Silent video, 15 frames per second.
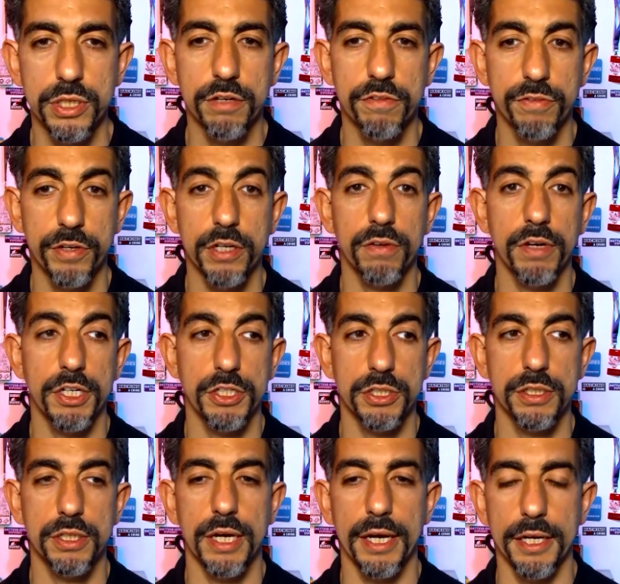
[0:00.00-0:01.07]

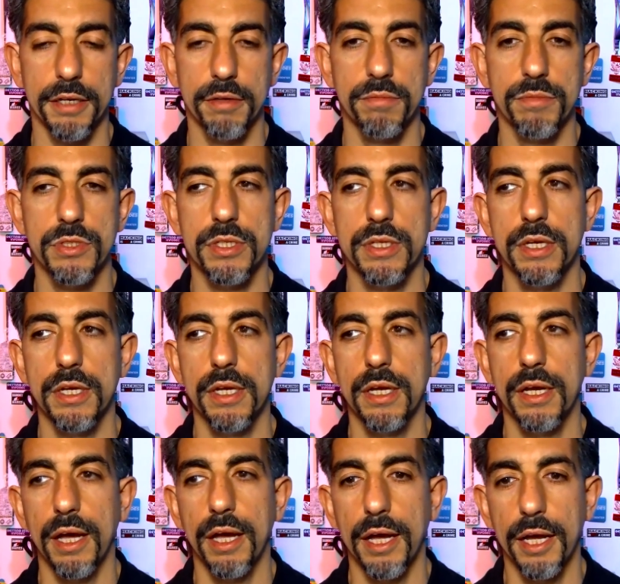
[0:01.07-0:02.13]
configuration items,
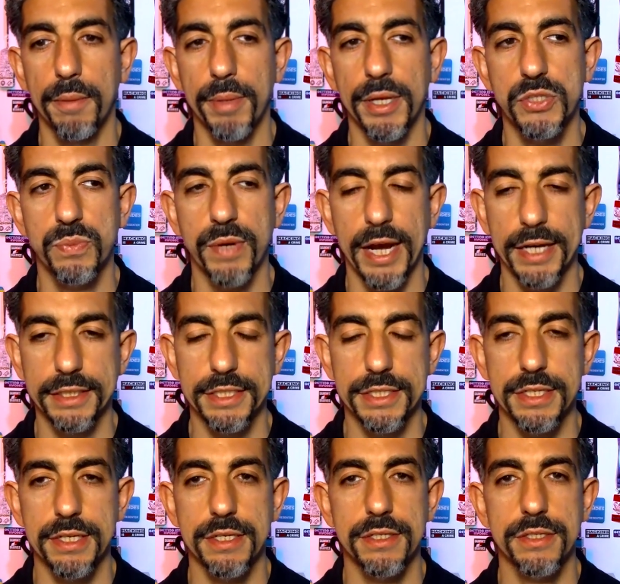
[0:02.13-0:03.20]
best
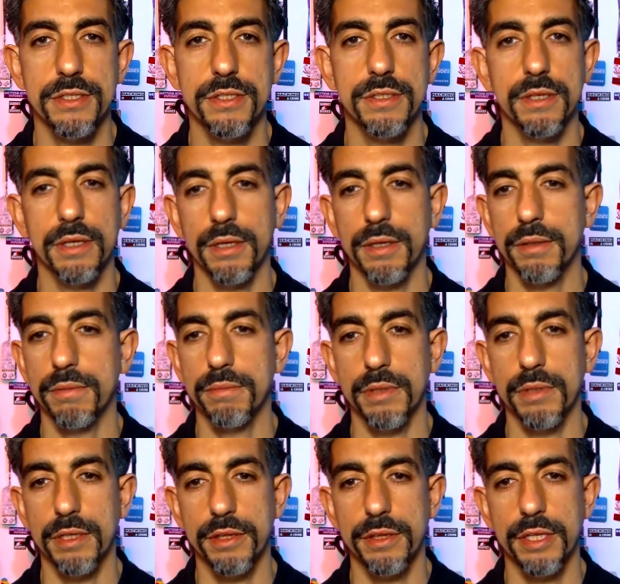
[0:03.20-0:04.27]
practices,
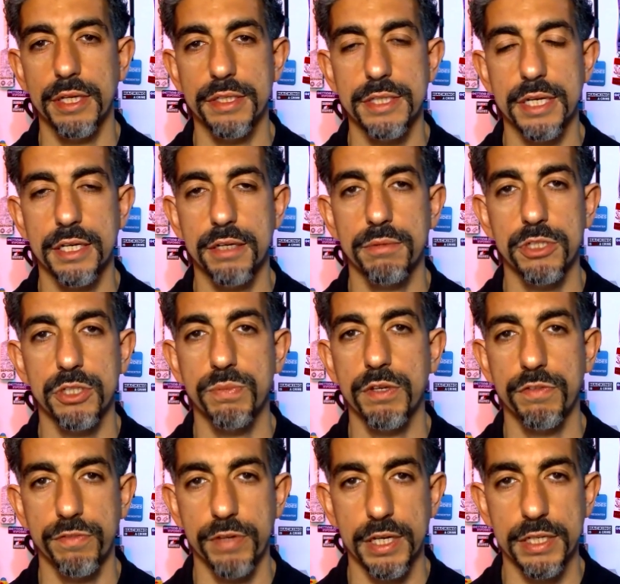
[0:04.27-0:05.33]
things that could just be
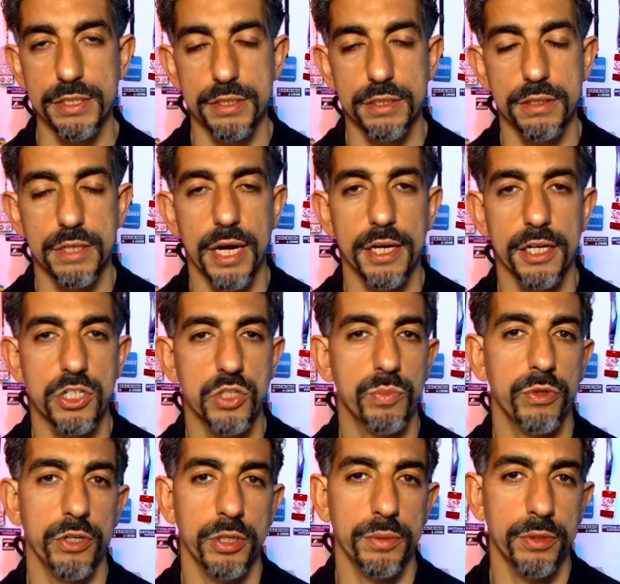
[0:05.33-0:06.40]
fixed,
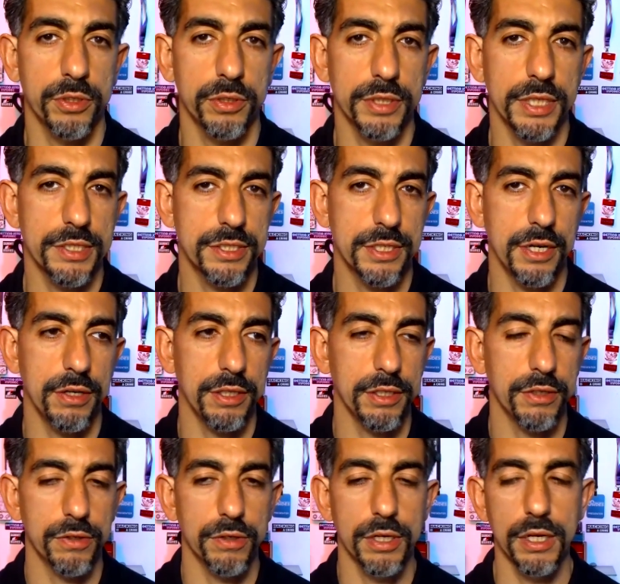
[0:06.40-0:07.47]
non-exploitable necessarily,
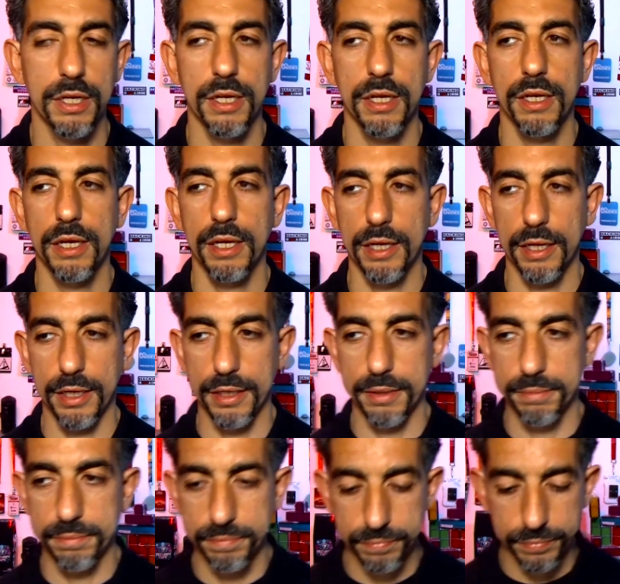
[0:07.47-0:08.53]
or
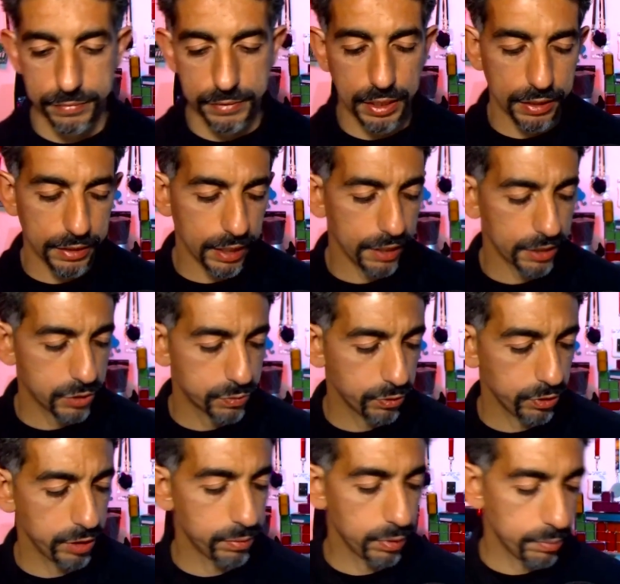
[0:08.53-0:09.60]
um, not
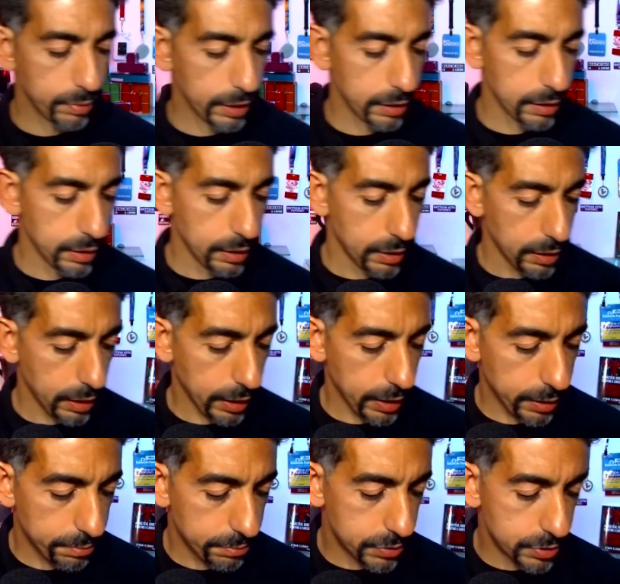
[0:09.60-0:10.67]
non-exploitable, but
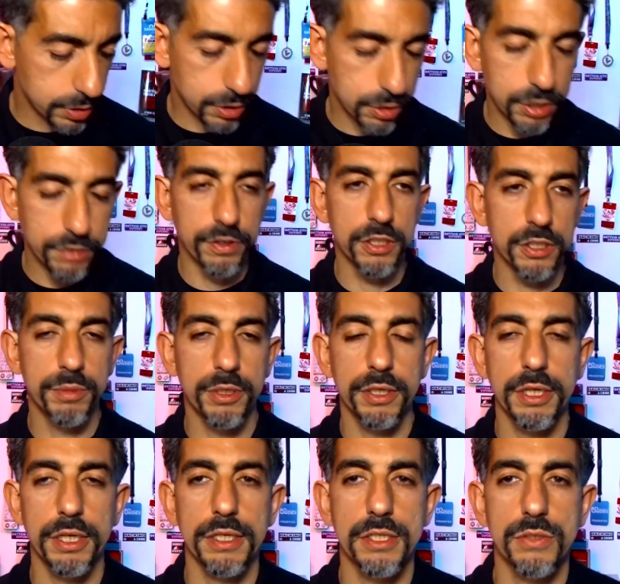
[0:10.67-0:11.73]
security
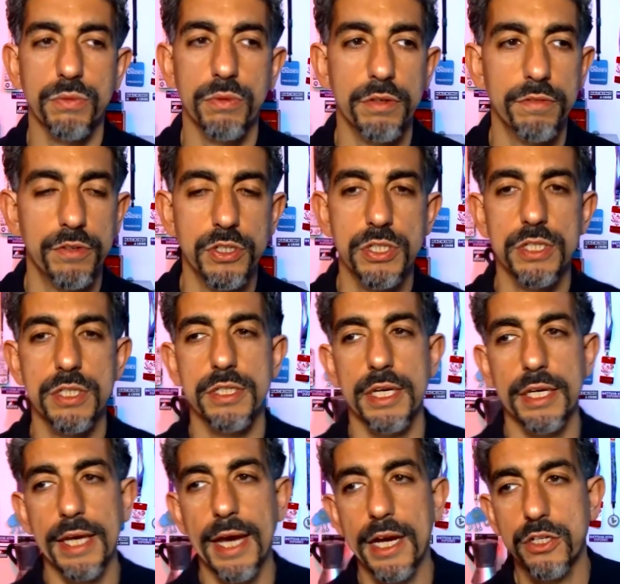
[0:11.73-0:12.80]
vulnerabilities versus
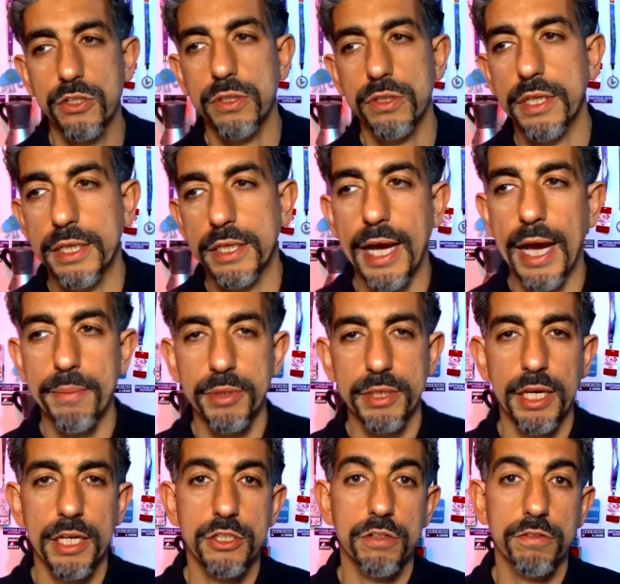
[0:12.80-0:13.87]
like actual like
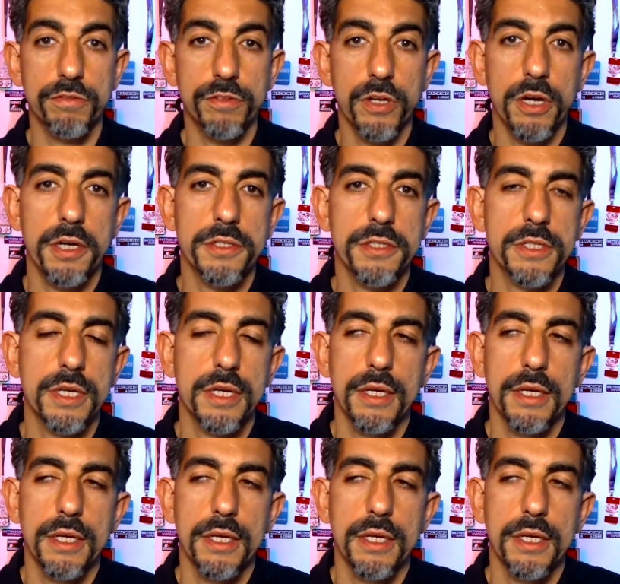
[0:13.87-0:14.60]
application flaws.